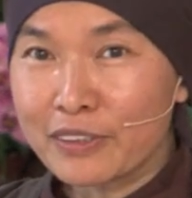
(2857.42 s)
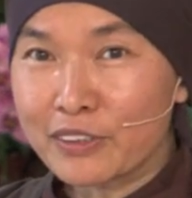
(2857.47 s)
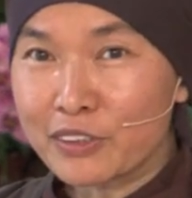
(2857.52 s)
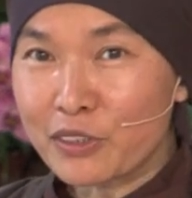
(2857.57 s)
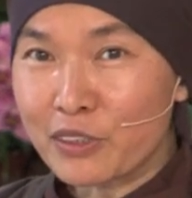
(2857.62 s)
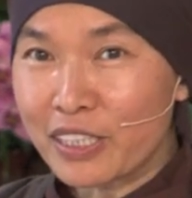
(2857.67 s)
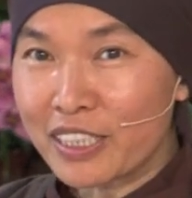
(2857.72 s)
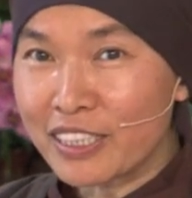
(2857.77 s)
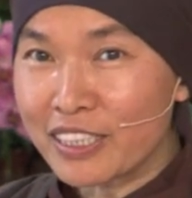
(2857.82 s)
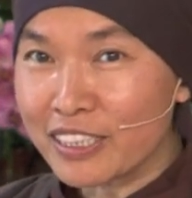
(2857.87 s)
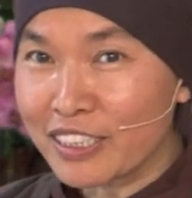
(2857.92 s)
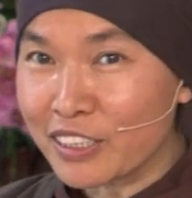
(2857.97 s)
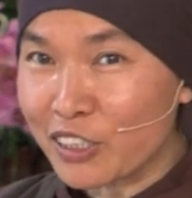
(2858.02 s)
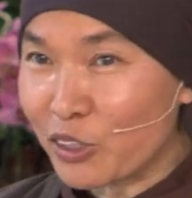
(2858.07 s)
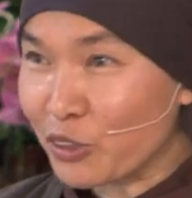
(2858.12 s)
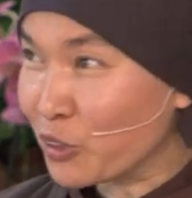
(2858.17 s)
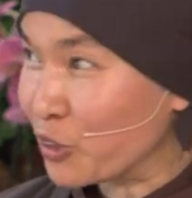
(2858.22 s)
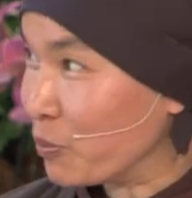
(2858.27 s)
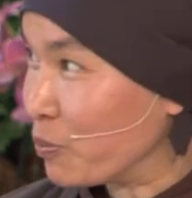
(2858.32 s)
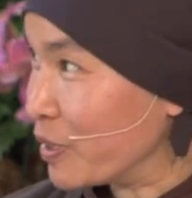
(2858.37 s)
So let us
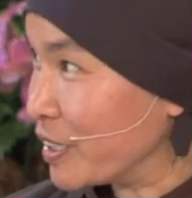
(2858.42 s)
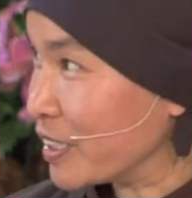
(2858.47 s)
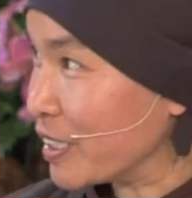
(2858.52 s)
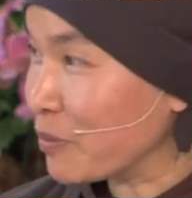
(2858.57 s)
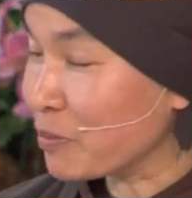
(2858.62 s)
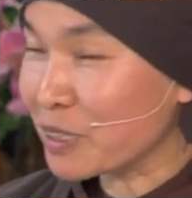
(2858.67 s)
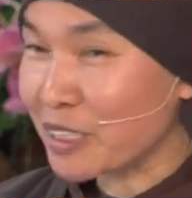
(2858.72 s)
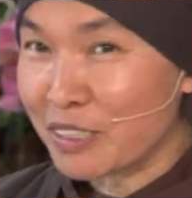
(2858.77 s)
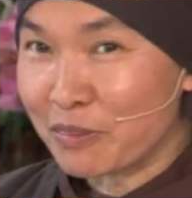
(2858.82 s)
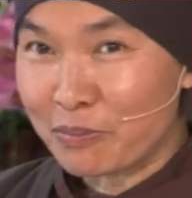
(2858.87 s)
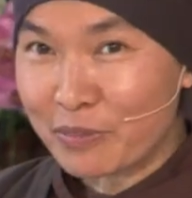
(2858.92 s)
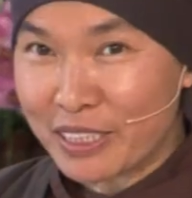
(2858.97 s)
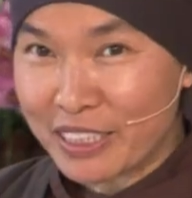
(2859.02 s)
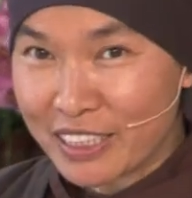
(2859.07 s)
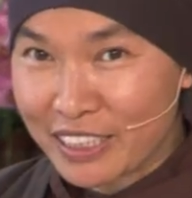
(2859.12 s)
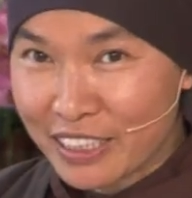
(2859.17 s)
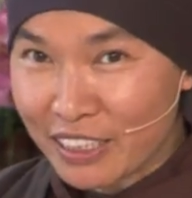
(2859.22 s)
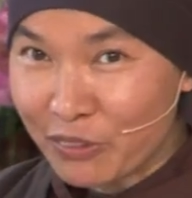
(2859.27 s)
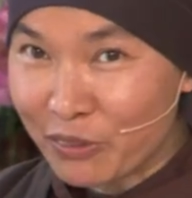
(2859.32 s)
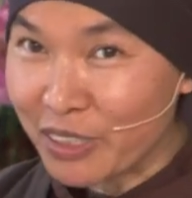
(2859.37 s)
go to perception,
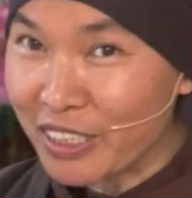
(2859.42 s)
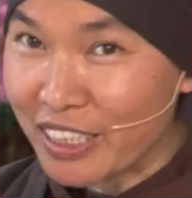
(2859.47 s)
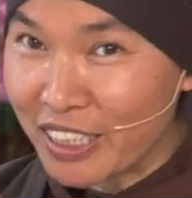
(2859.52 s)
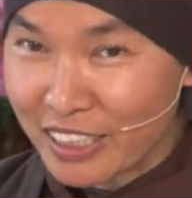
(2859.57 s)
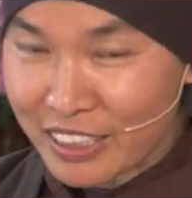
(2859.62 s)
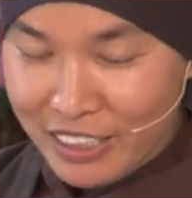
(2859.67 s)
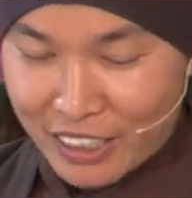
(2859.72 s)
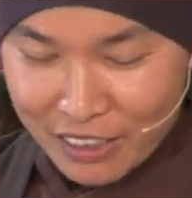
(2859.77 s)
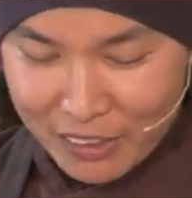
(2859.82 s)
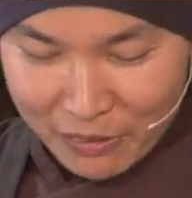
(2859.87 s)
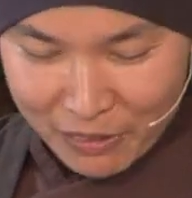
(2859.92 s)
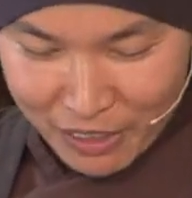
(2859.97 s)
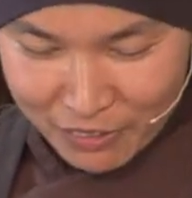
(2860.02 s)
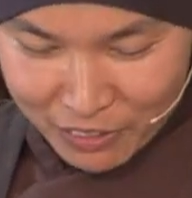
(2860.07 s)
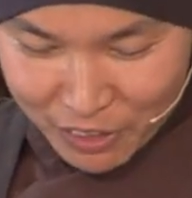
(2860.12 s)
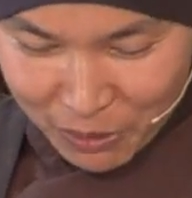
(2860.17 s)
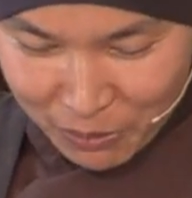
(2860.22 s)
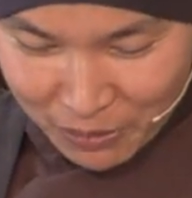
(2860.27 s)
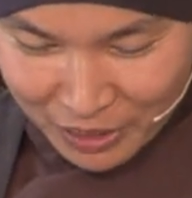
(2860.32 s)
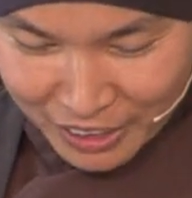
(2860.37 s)
because I realize I don't
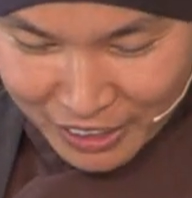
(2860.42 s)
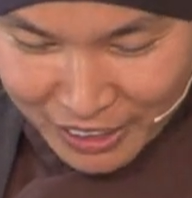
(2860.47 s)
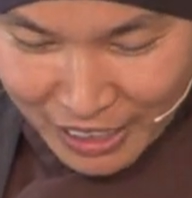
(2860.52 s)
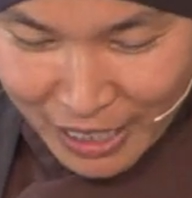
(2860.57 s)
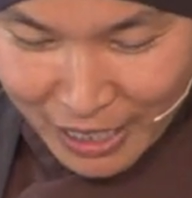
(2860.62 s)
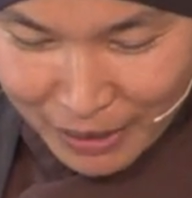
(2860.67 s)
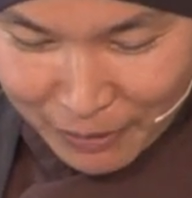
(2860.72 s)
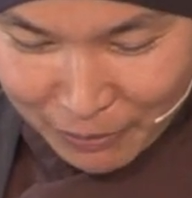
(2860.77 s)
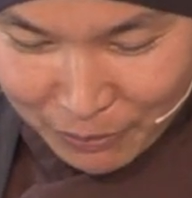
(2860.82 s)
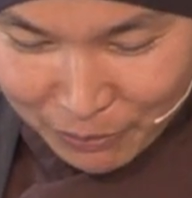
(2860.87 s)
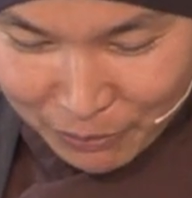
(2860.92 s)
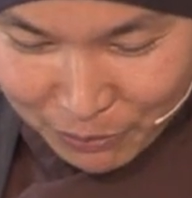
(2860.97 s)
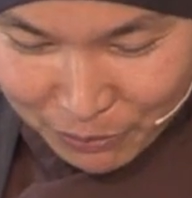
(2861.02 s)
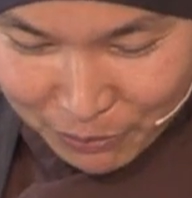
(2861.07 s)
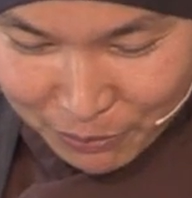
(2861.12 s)
have so much time.